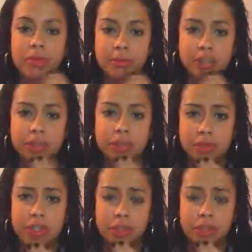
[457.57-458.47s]
It makes you
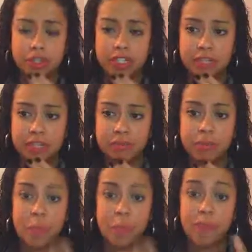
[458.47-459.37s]
really thirsty,
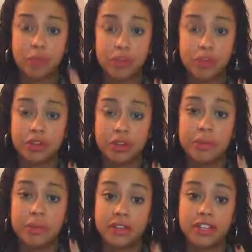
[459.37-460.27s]
which is
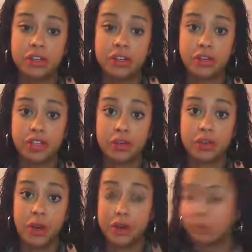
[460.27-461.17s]
good because then you'll drink your
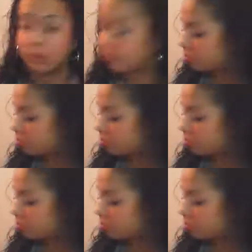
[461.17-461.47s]
water.